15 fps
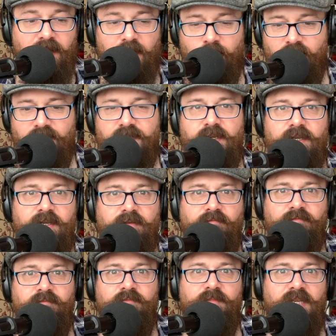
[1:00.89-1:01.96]
I want to
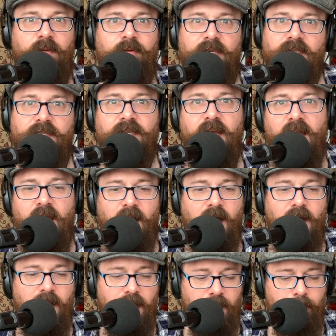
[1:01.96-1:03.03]
learn Japanese.
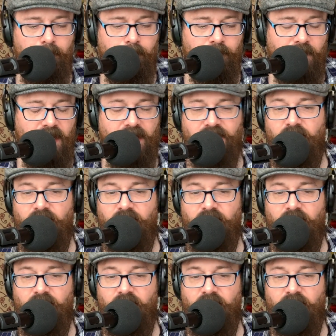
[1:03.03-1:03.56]
I